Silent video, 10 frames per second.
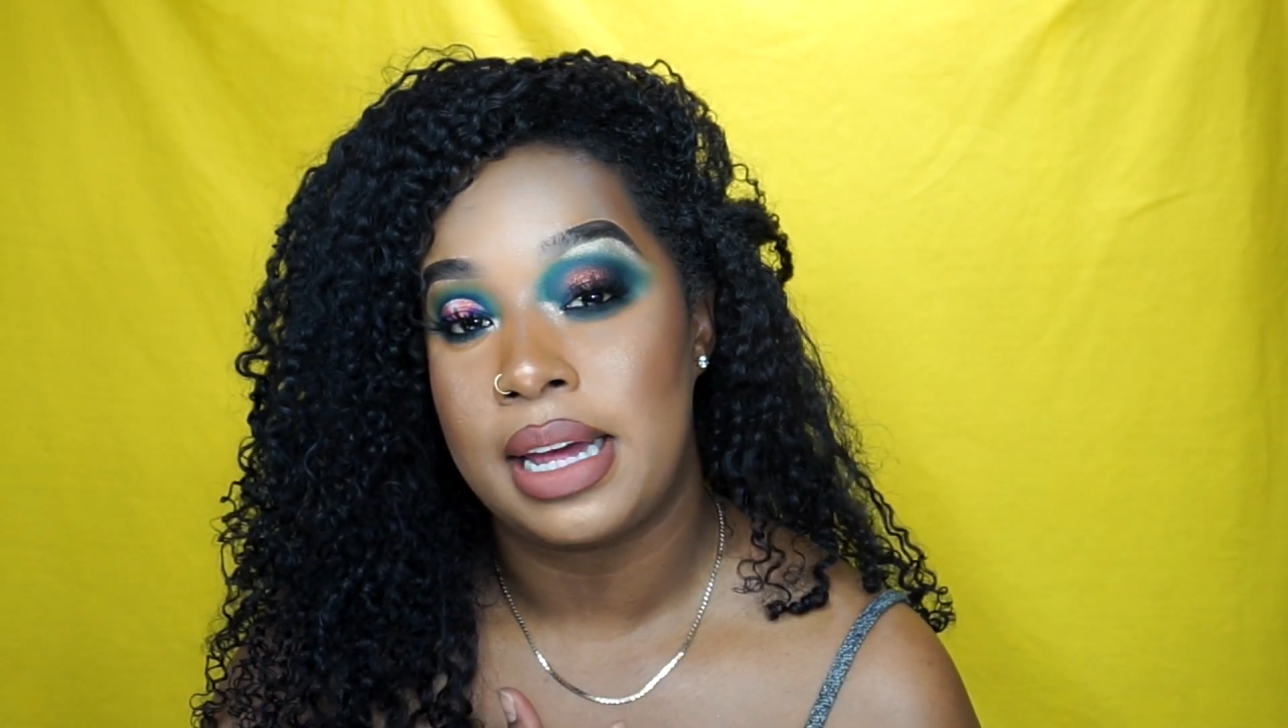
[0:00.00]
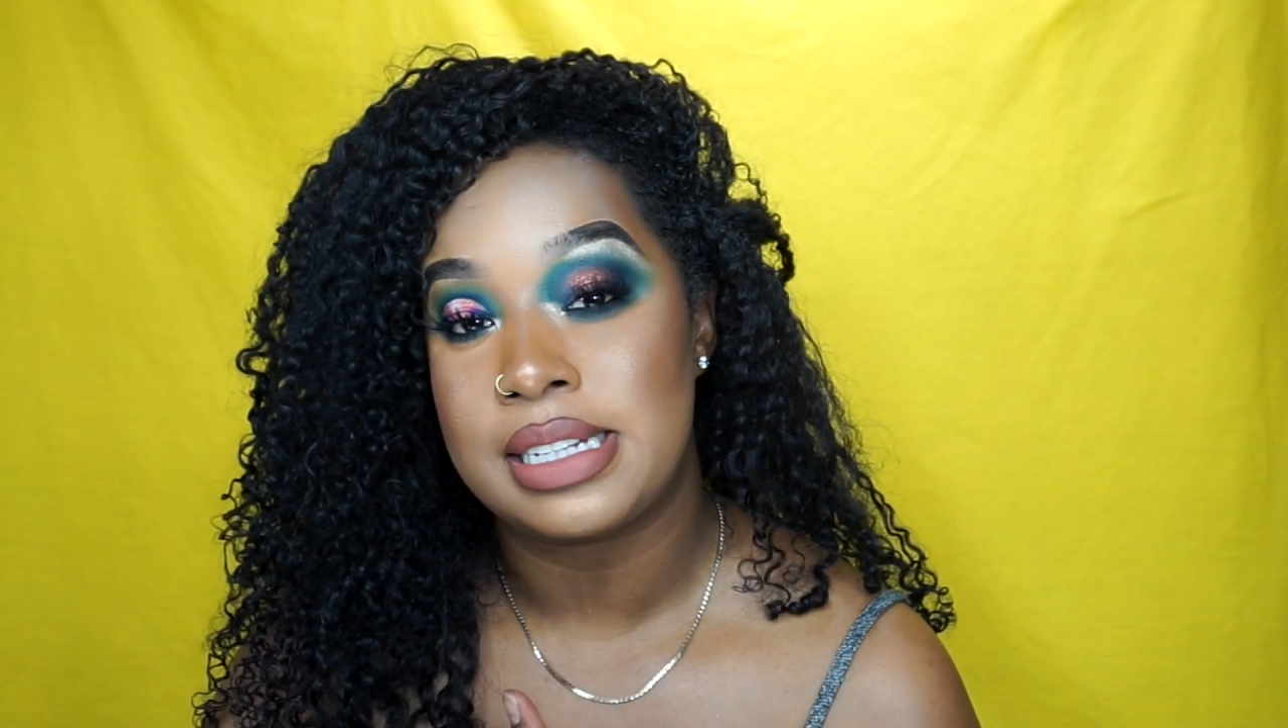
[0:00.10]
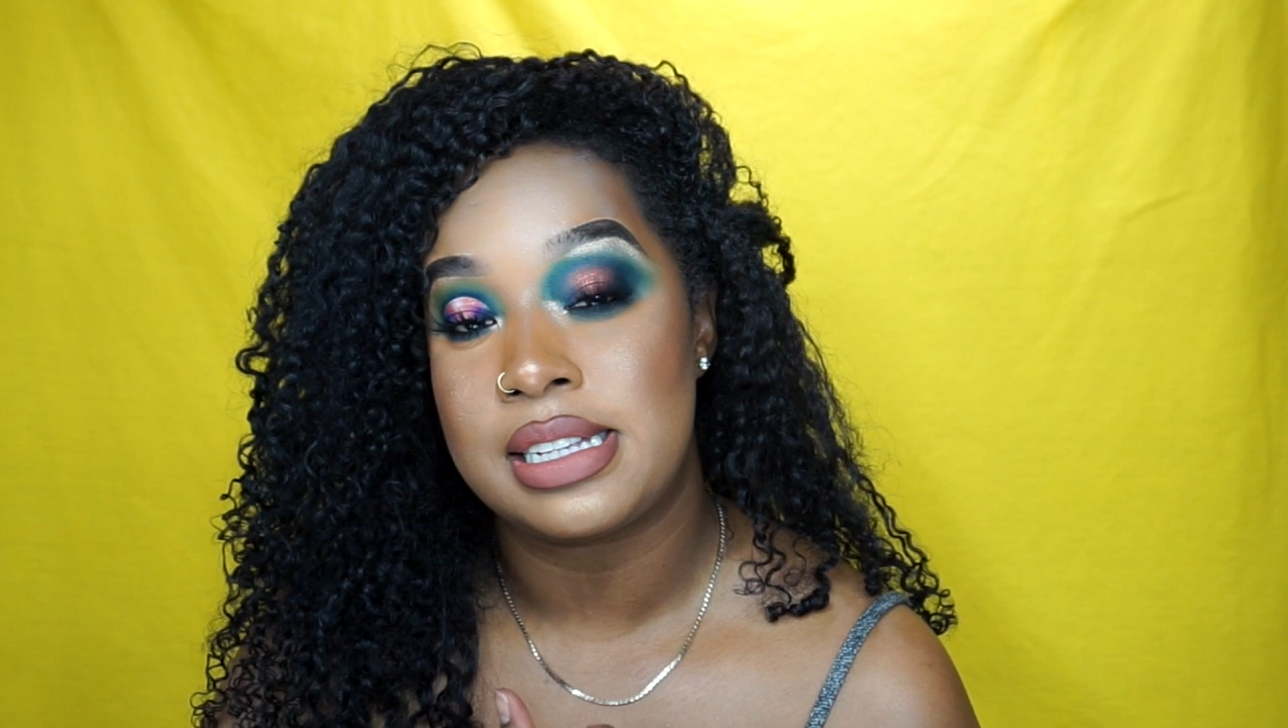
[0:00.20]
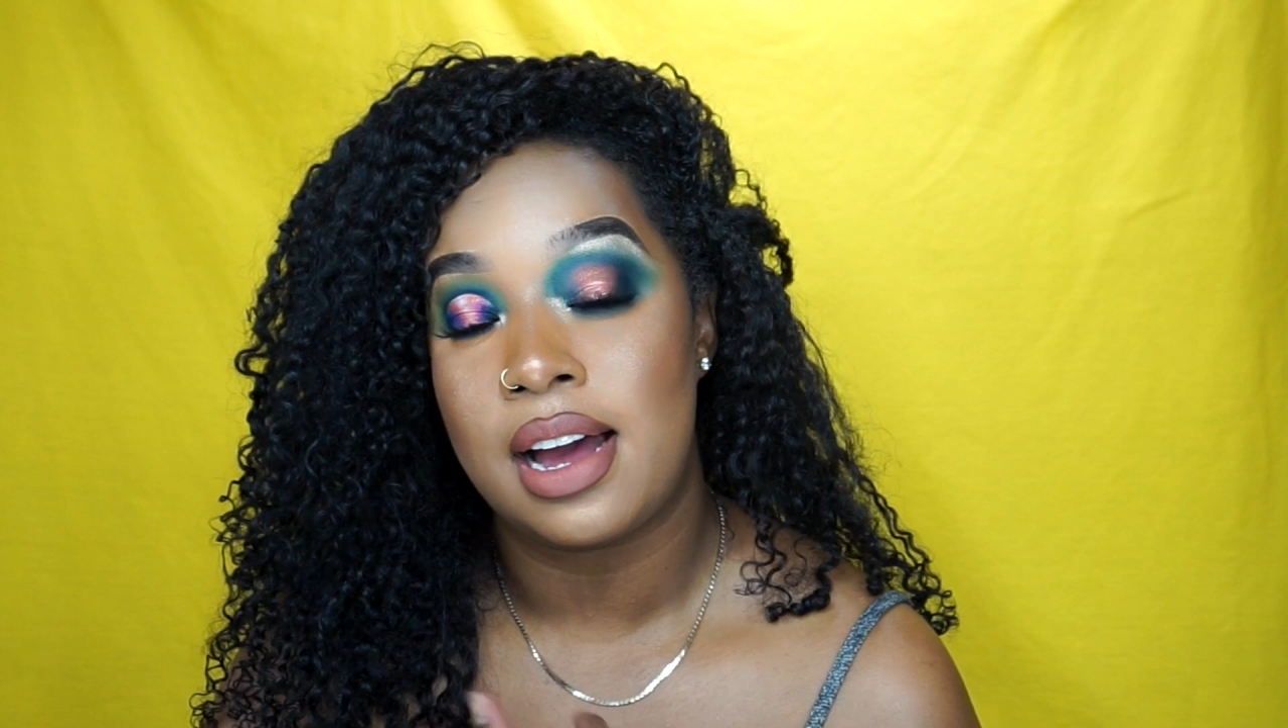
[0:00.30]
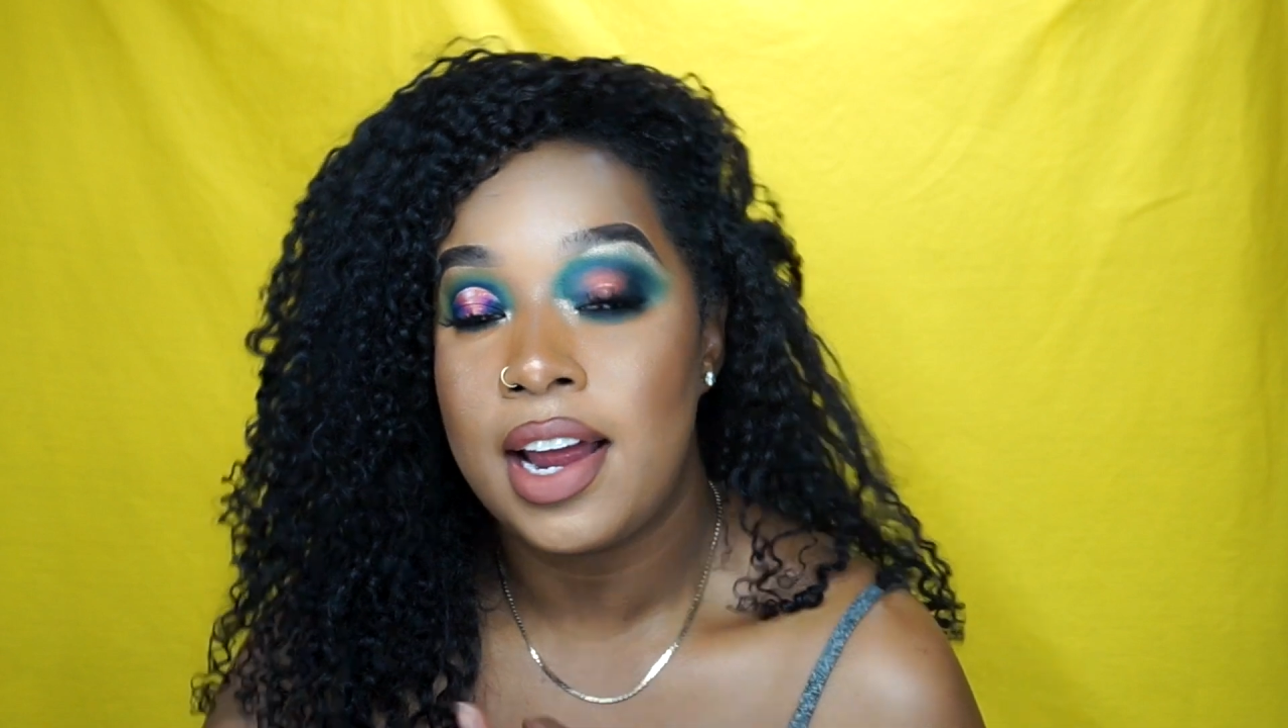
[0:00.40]

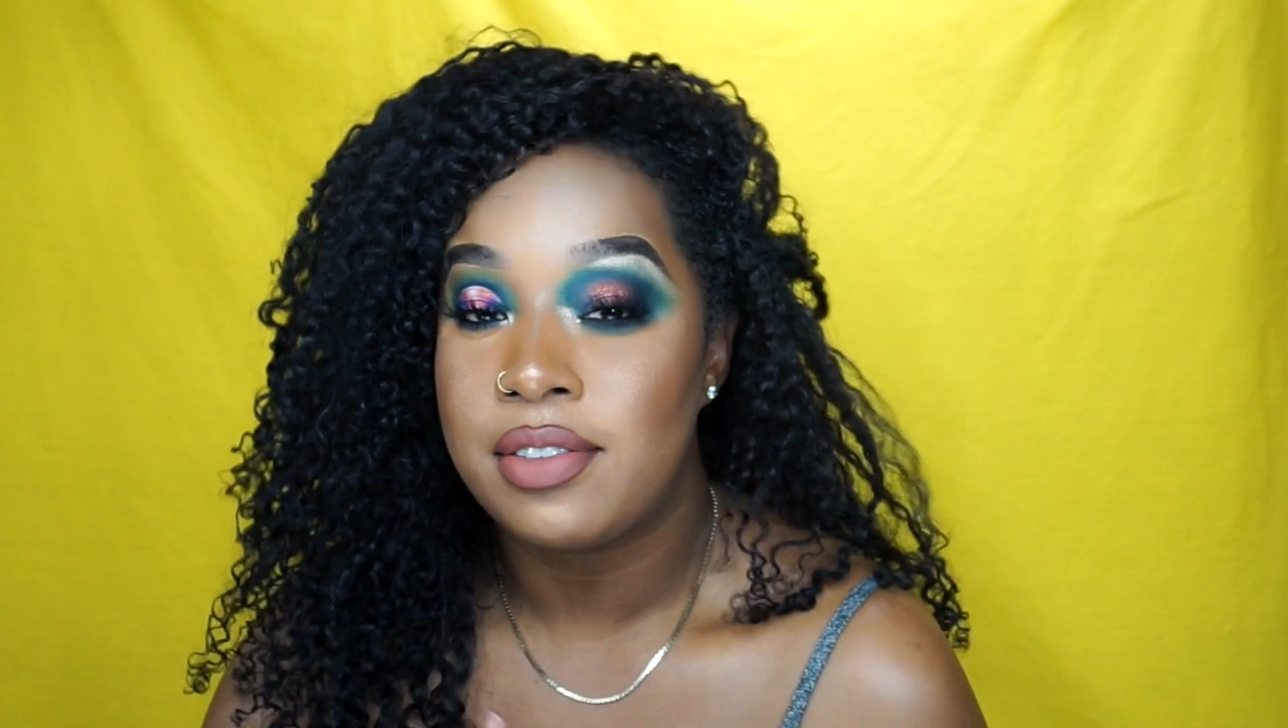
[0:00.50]
It's not